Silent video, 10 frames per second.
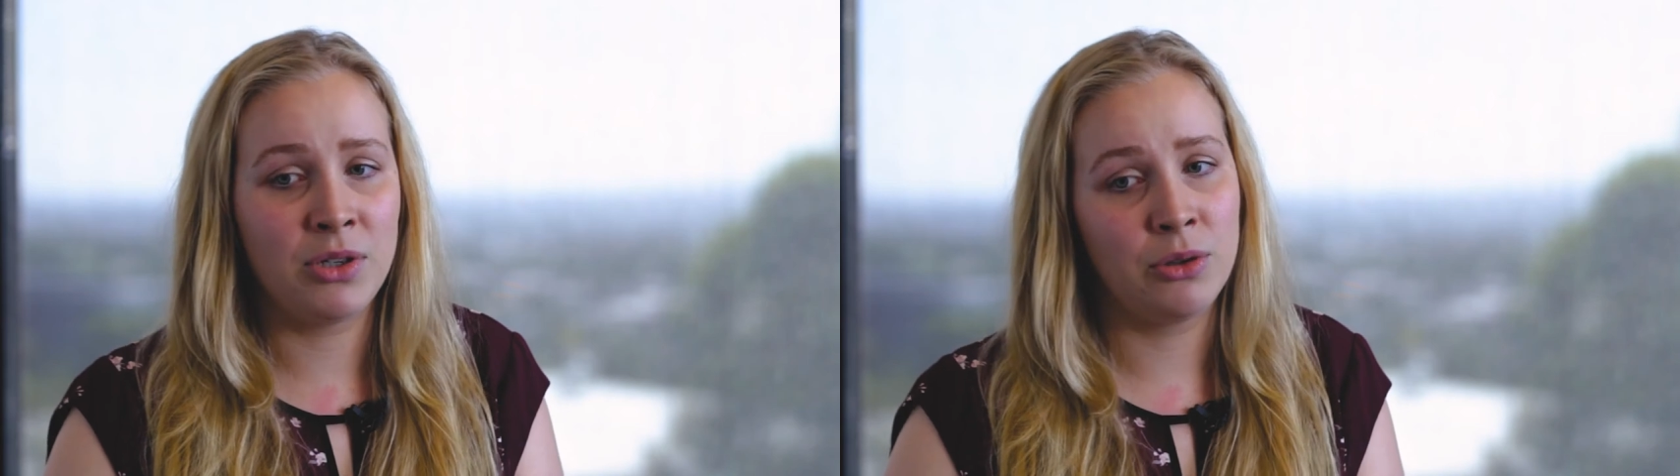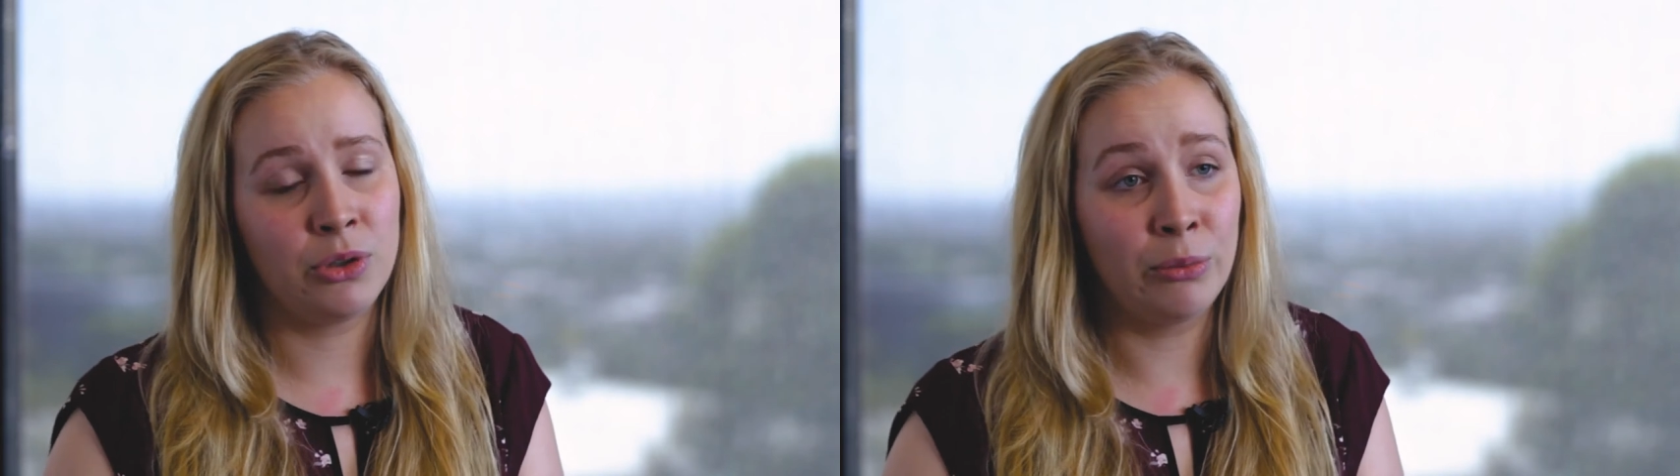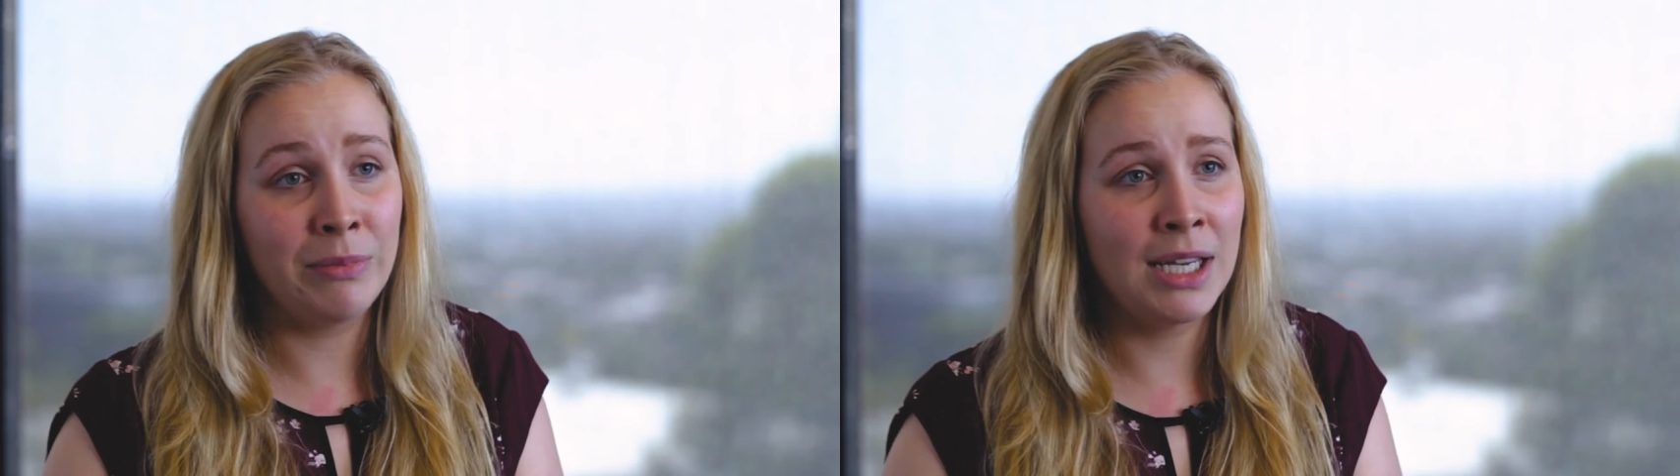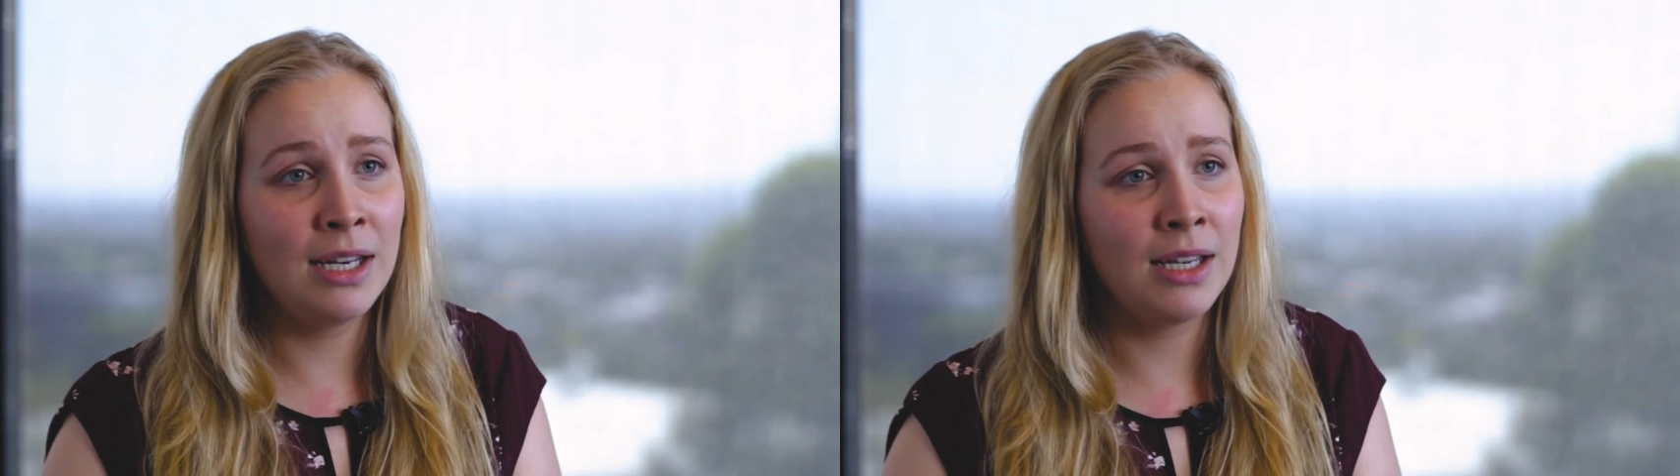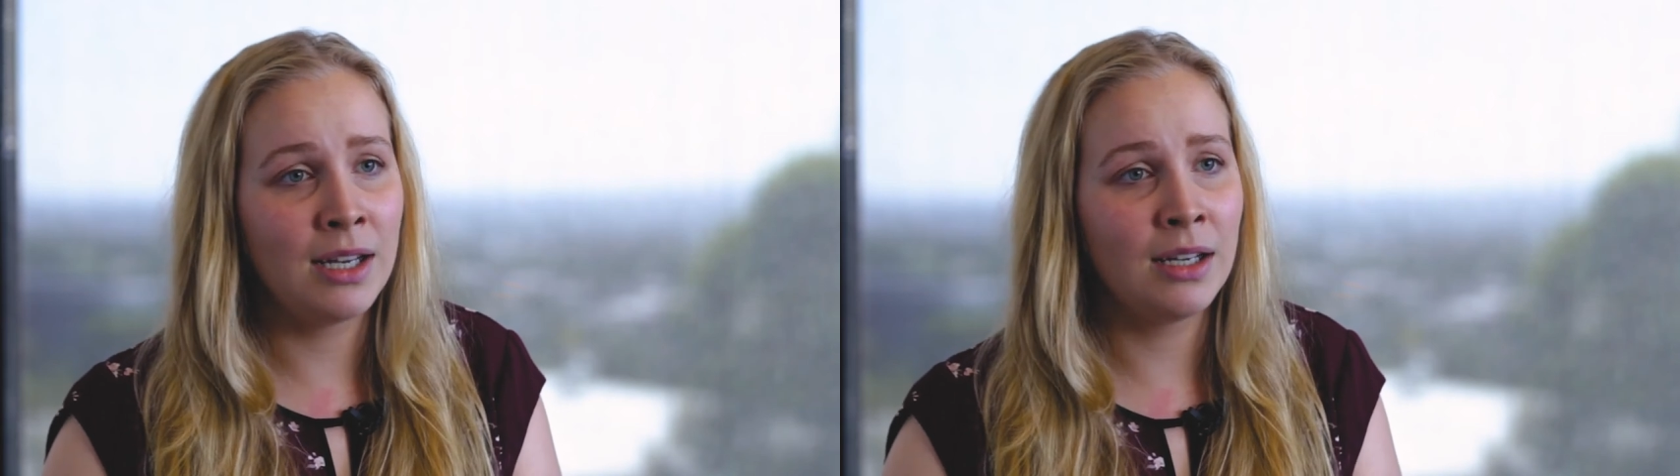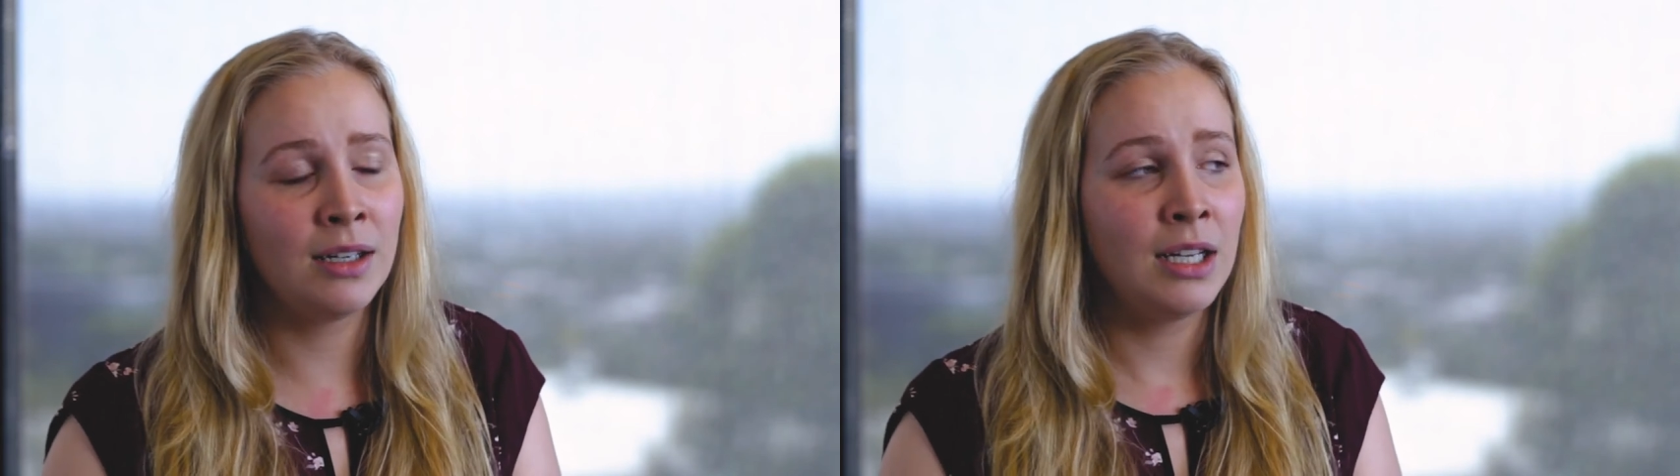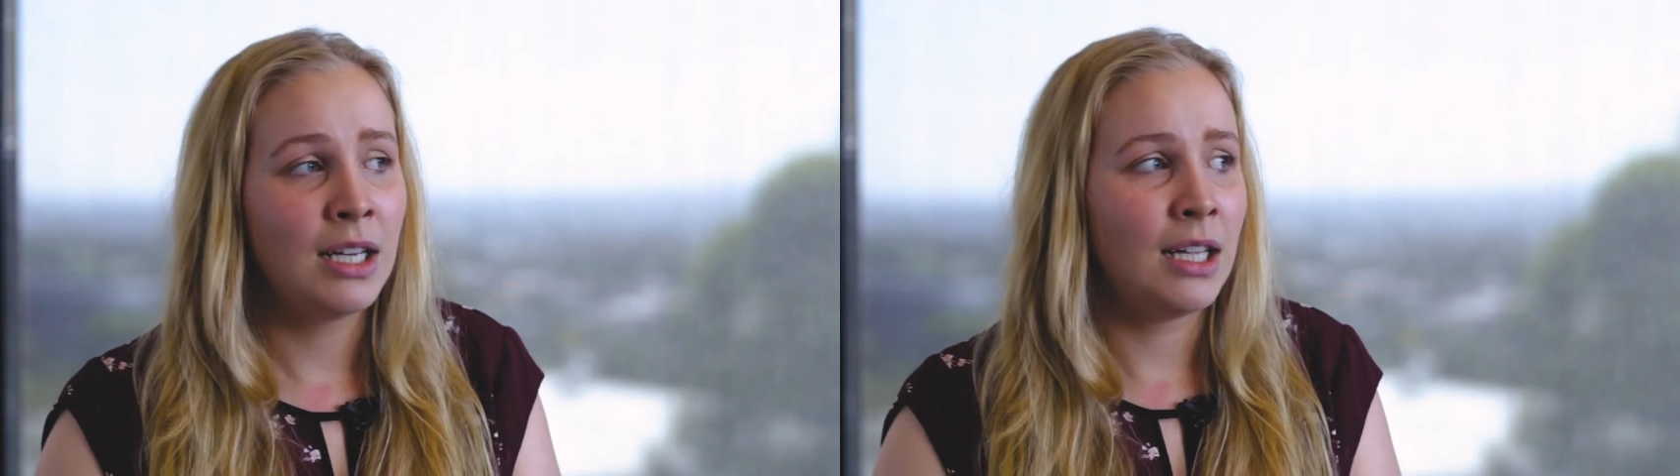social media,